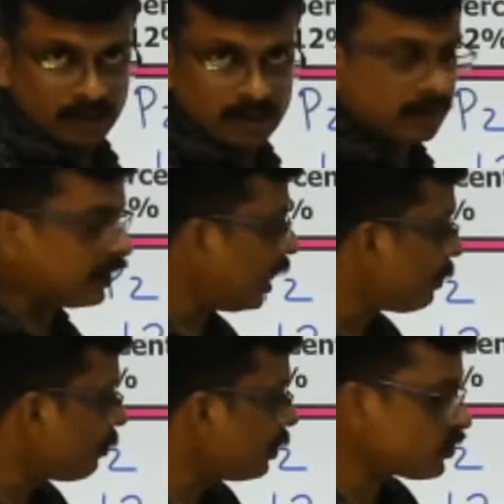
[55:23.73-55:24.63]
The third
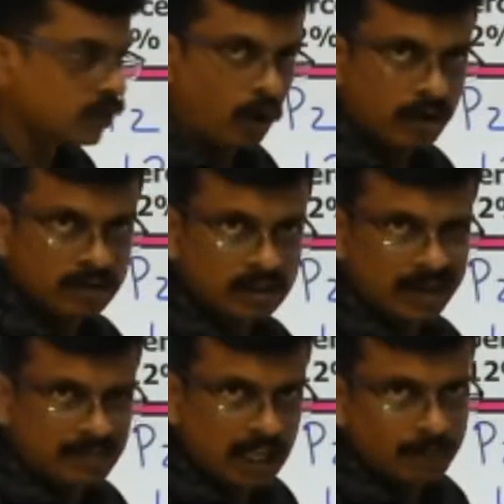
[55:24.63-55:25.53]
pump is the
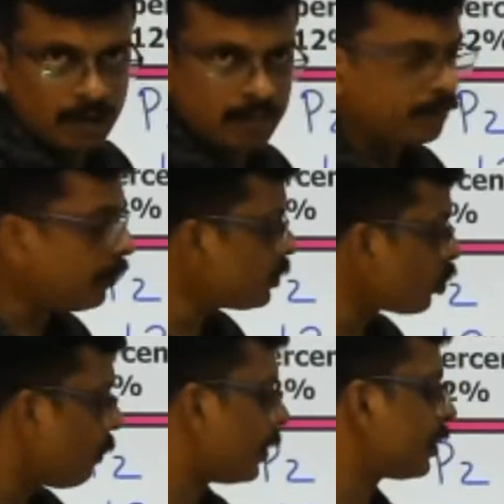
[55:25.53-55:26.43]
emptying pump is
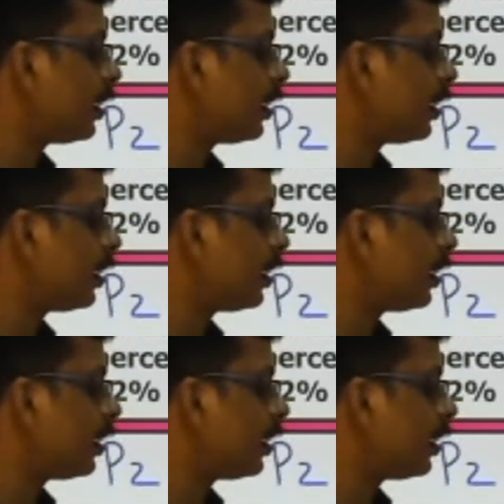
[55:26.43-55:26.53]
open.